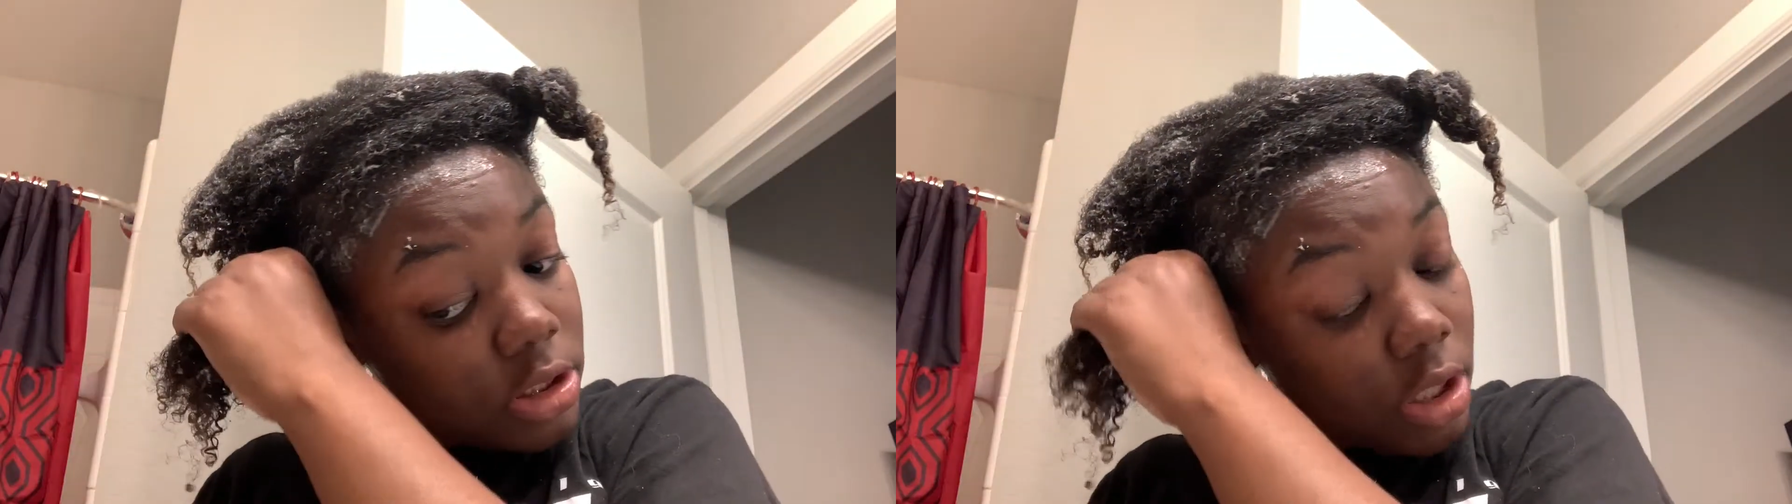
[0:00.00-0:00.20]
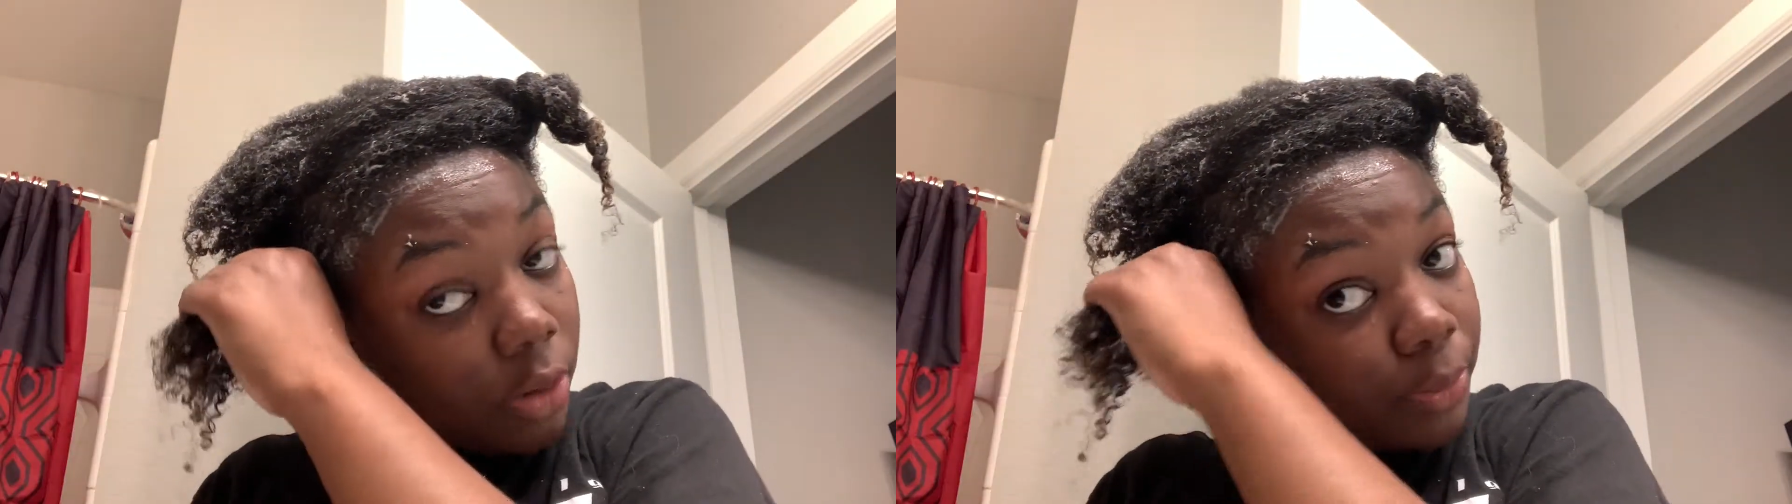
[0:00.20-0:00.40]

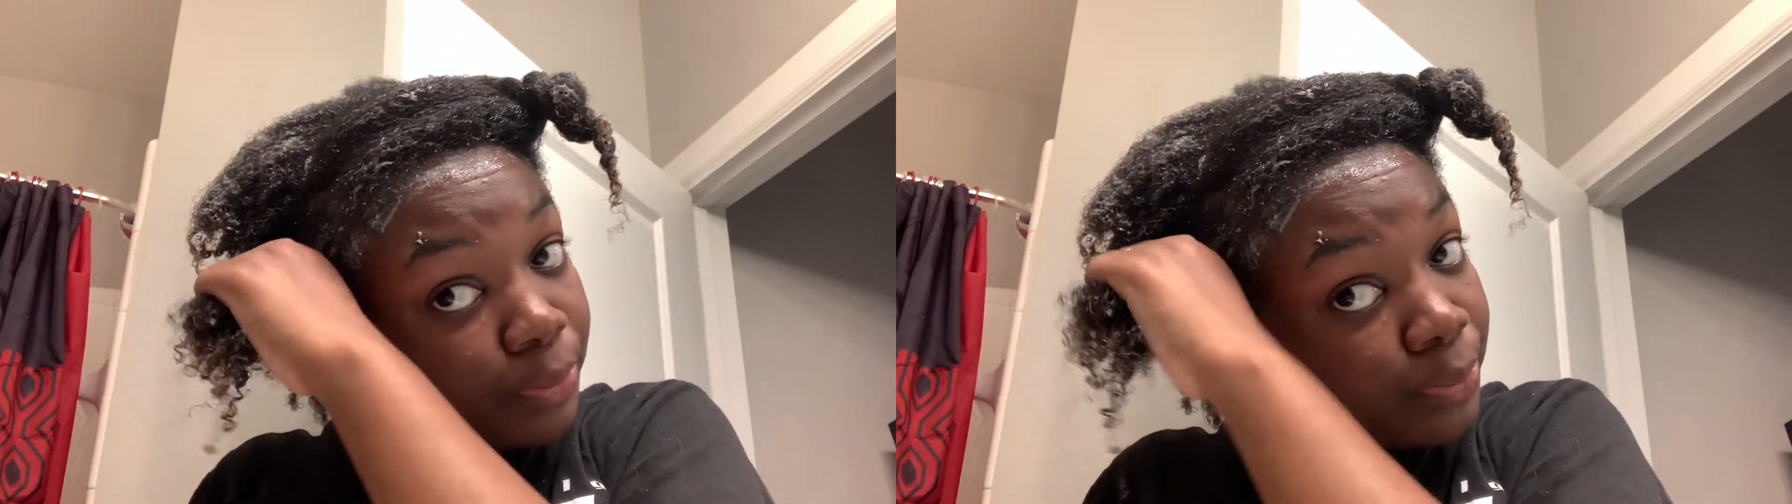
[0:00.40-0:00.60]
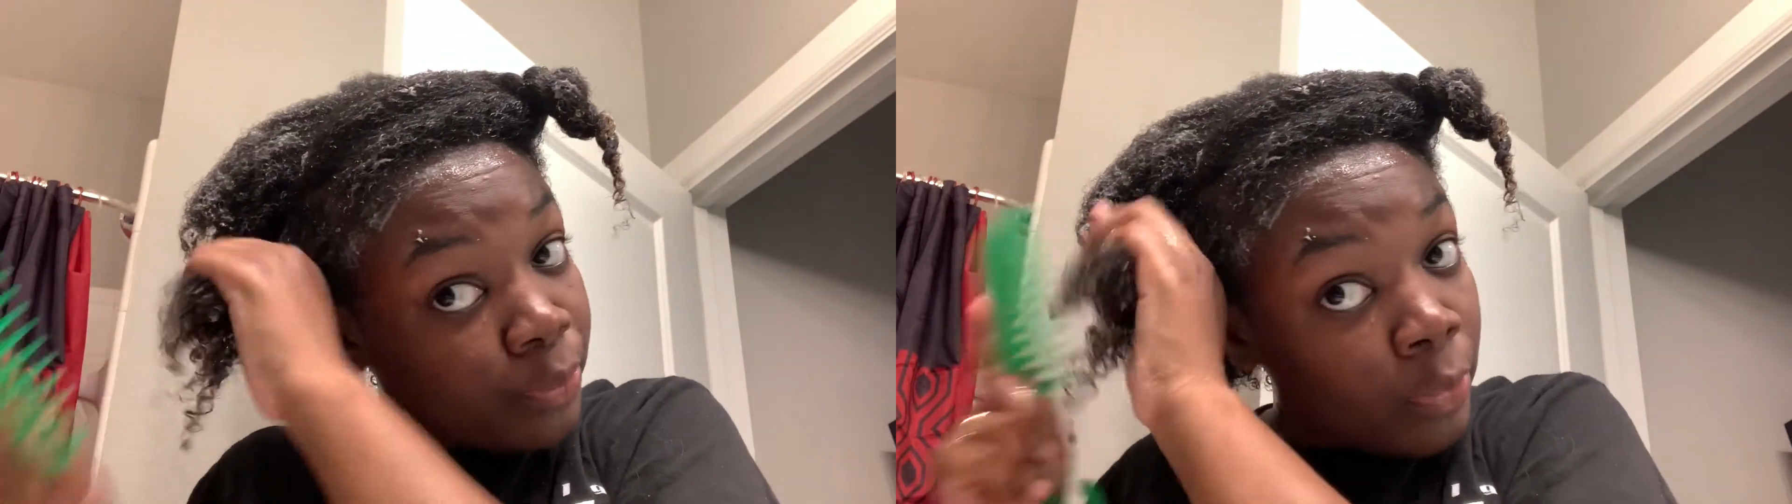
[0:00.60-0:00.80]
So,
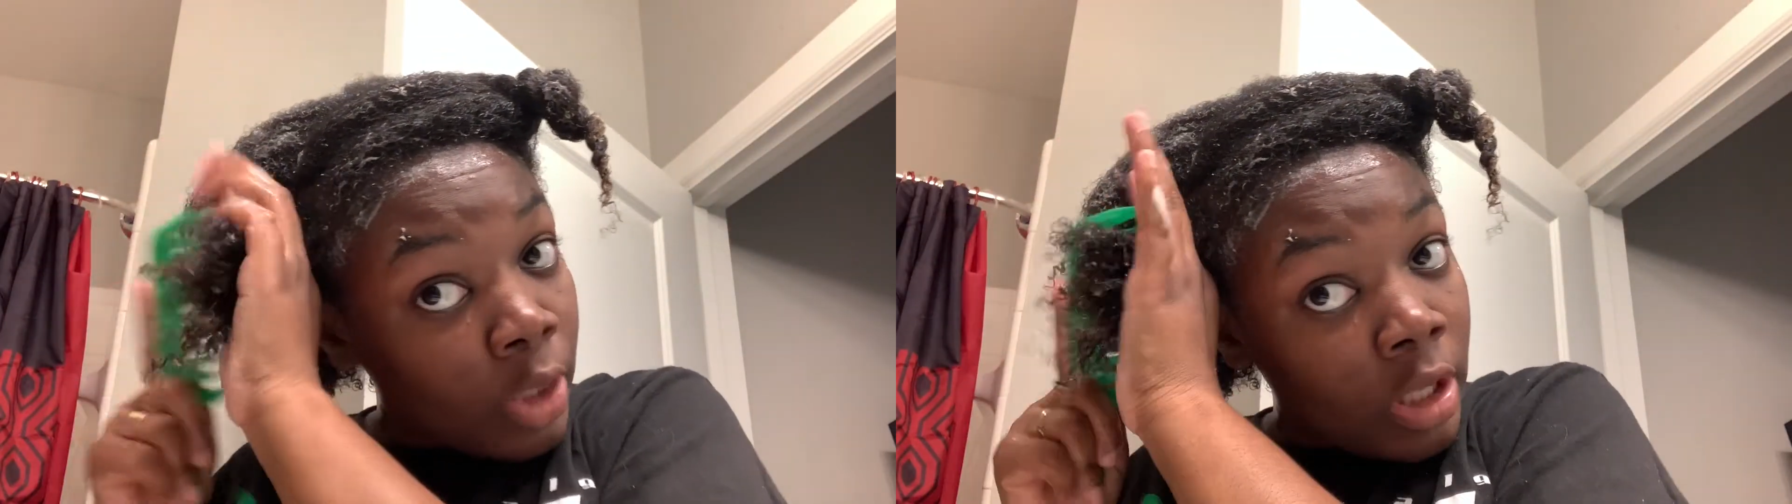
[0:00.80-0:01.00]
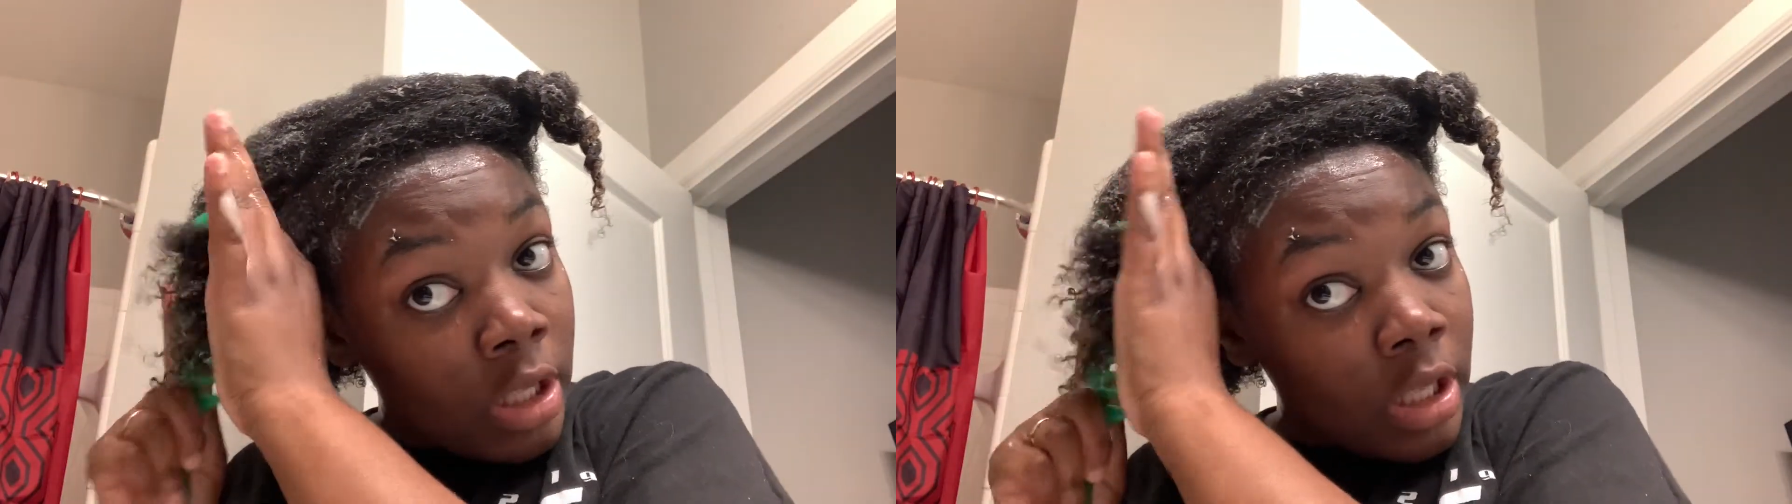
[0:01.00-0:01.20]

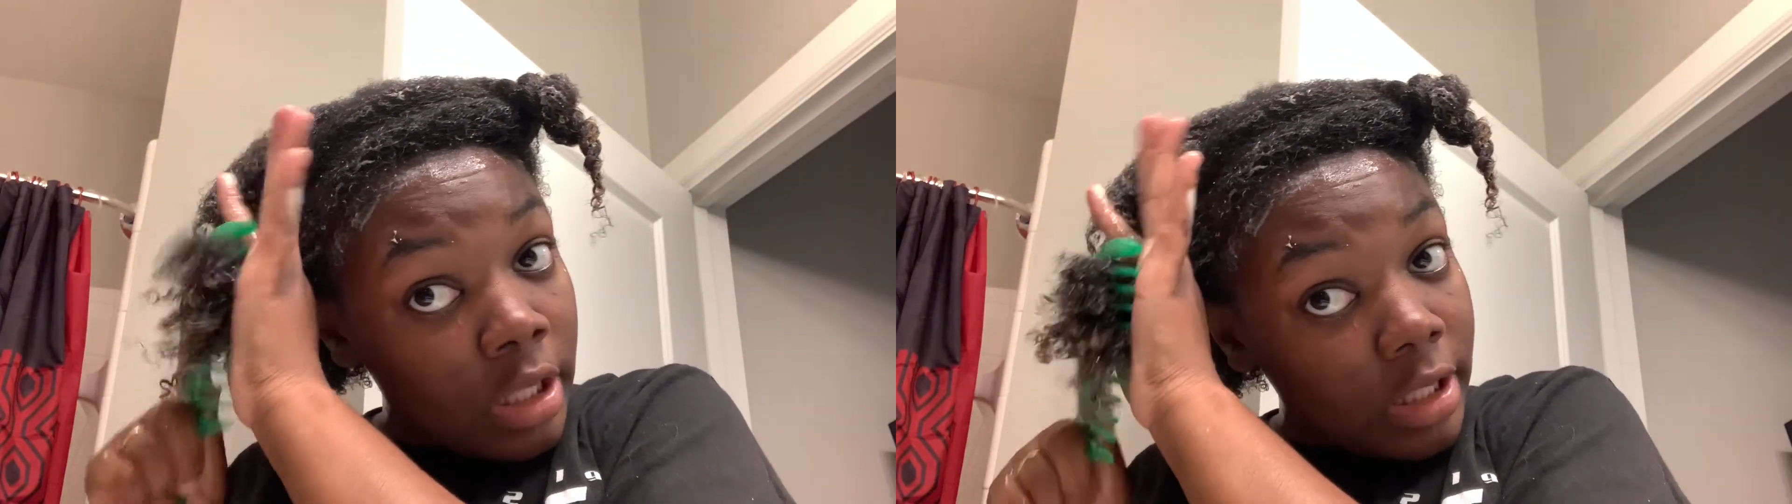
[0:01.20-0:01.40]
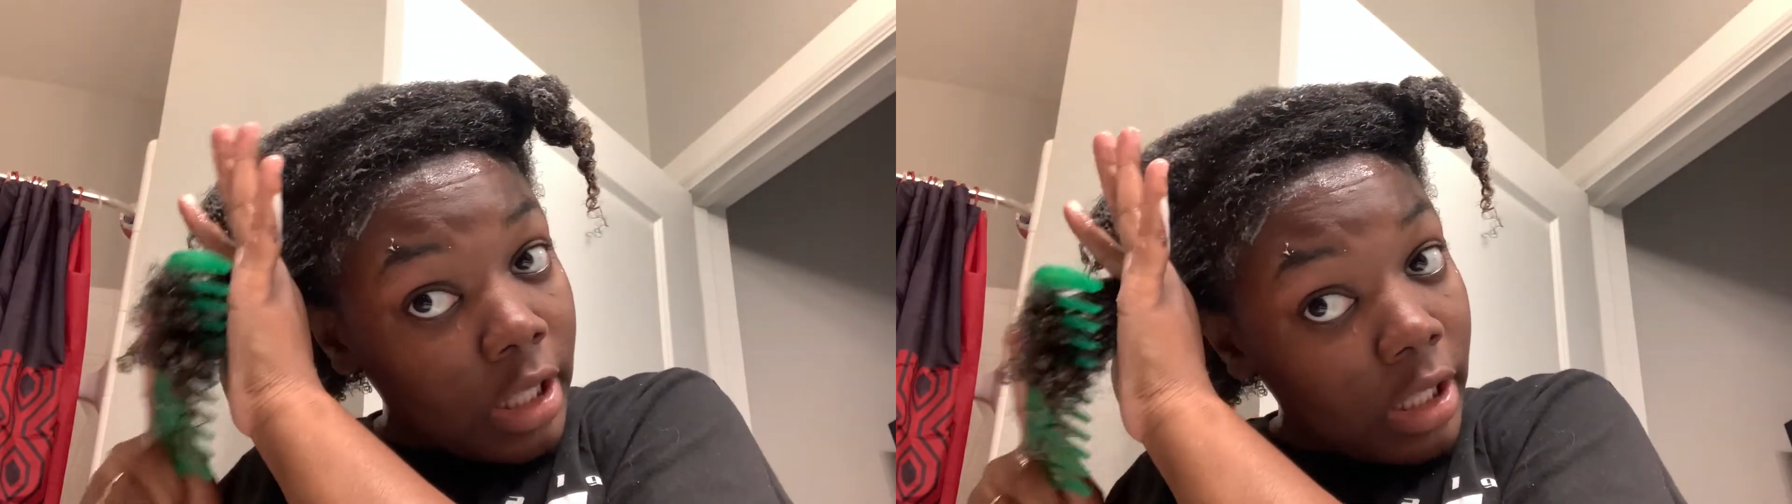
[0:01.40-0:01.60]

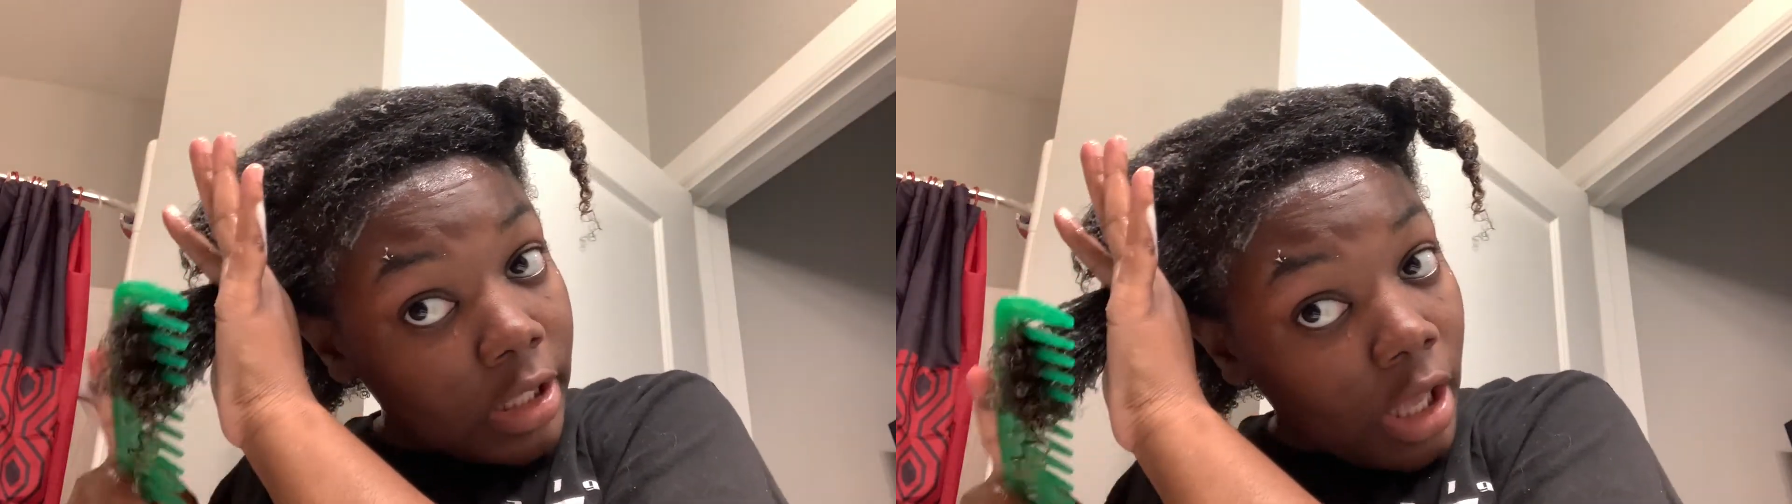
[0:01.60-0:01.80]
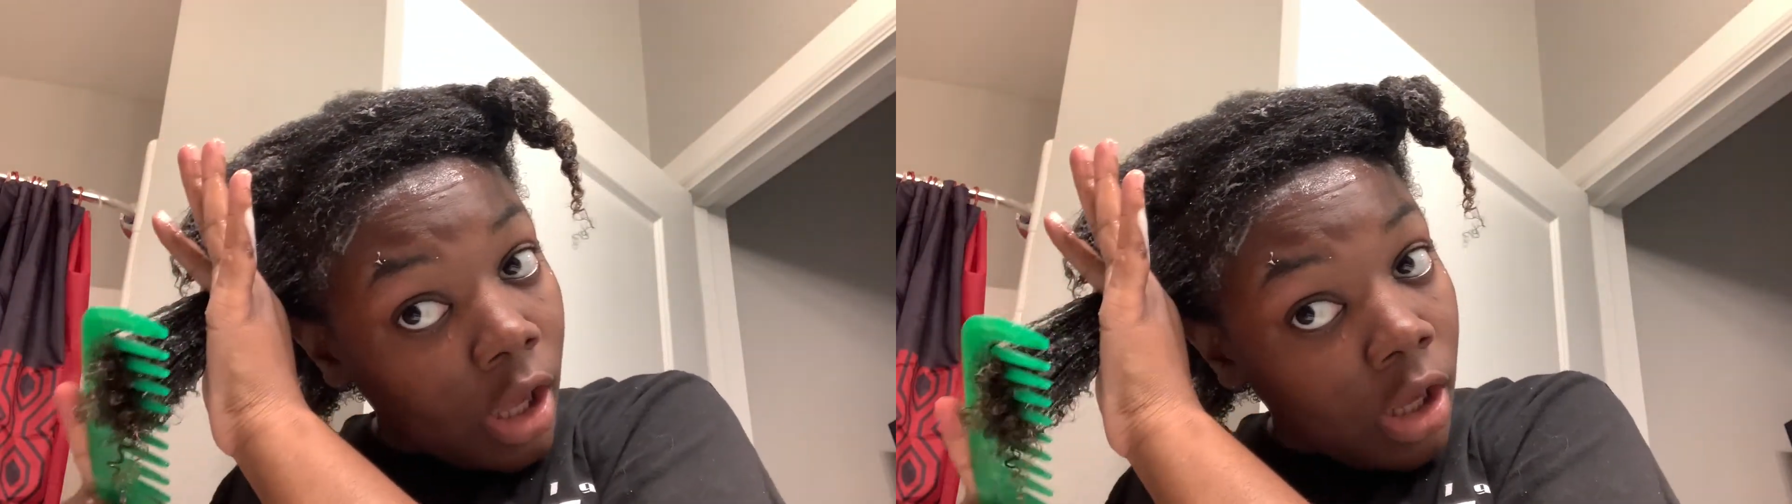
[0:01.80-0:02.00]
yeah,
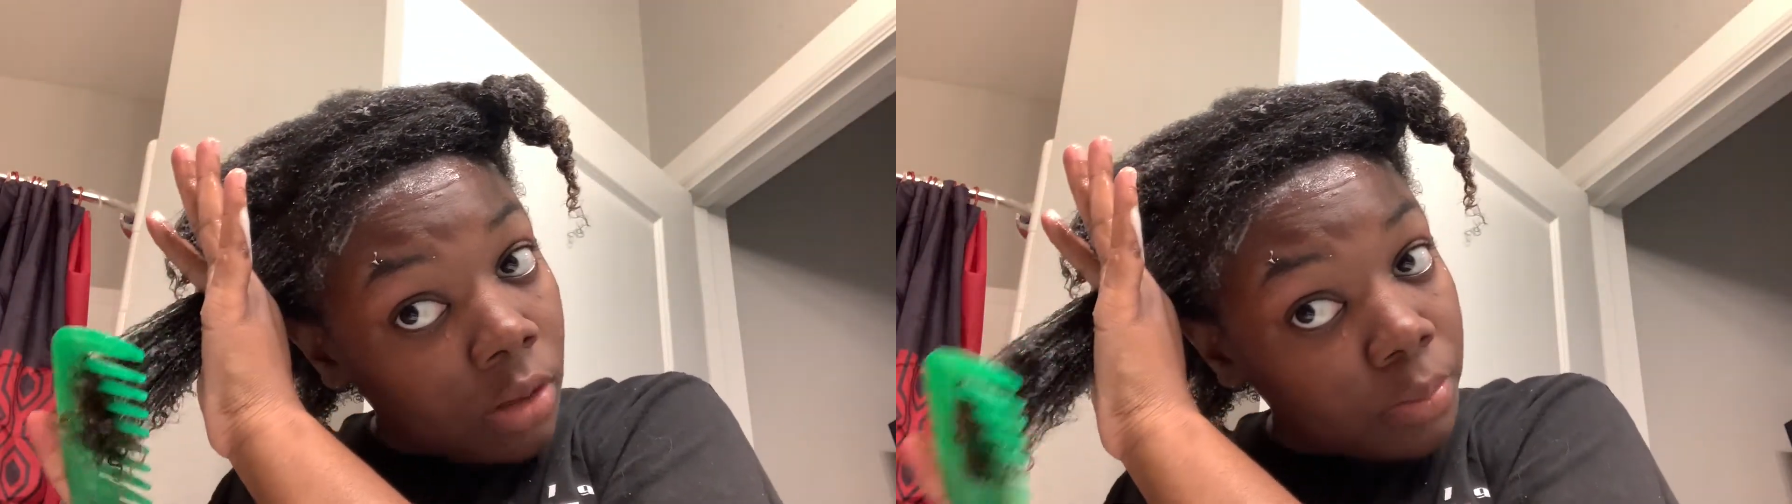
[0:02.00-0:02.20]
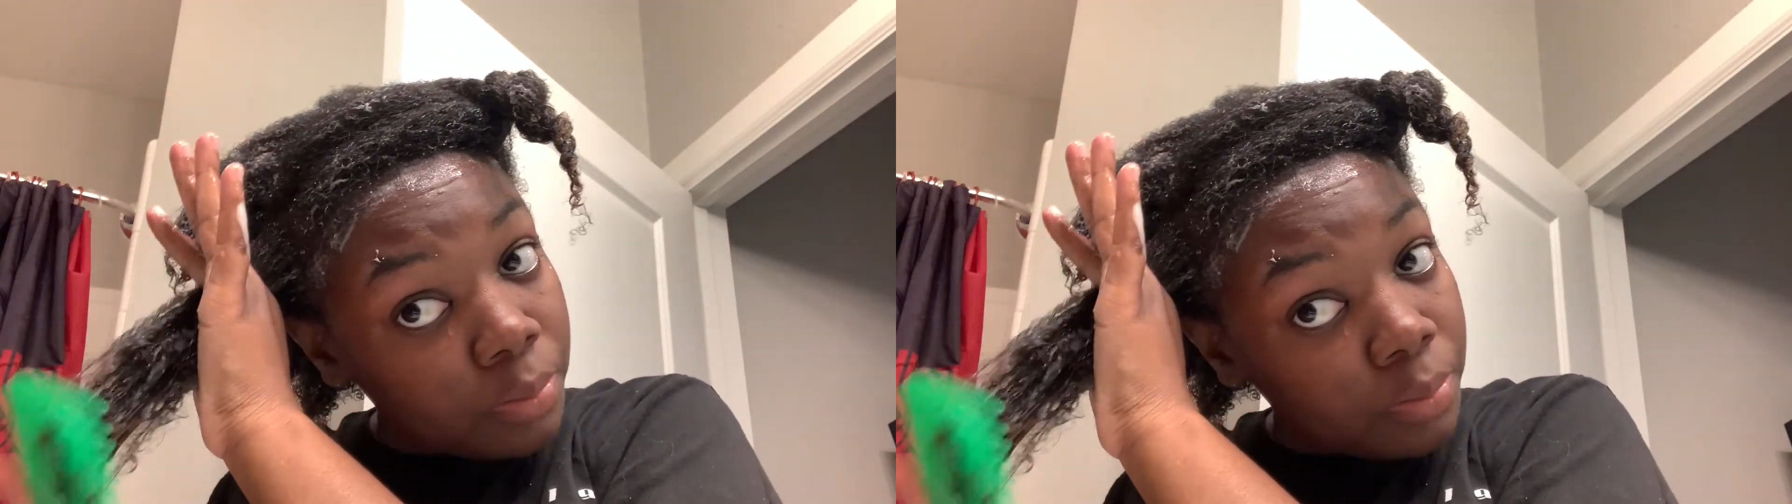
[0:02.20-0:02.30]
y'all.